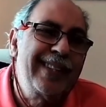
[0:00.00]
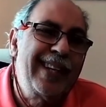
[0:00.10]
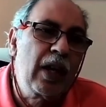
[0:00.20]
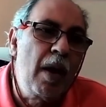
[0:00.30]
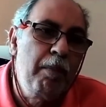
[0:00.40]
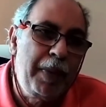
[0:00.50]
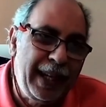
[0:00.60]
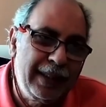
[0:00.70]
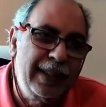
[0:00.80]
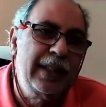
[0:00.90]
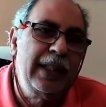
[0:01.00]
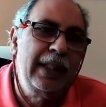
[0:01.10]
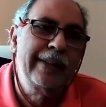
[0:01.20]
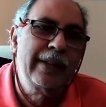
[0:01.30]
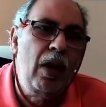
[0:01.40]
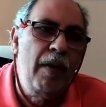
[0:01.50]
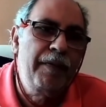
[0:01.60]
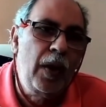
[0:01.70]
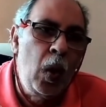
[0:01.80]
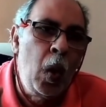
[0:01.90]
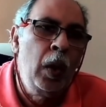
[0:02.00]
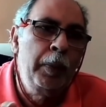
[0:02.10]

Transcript: a complexities of all